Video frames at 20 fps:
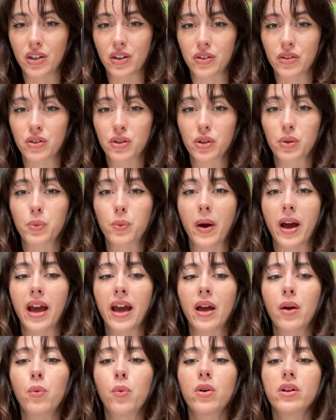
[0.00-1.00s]

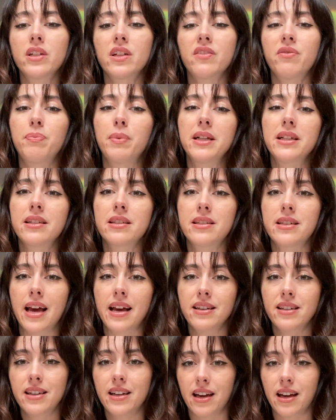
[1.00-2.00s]
underway would have been
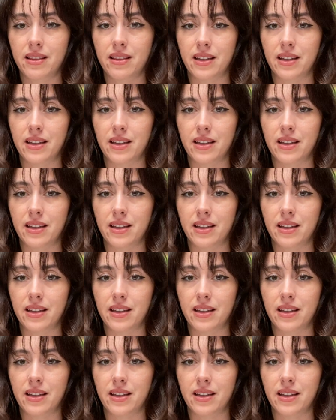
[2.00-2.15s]
steady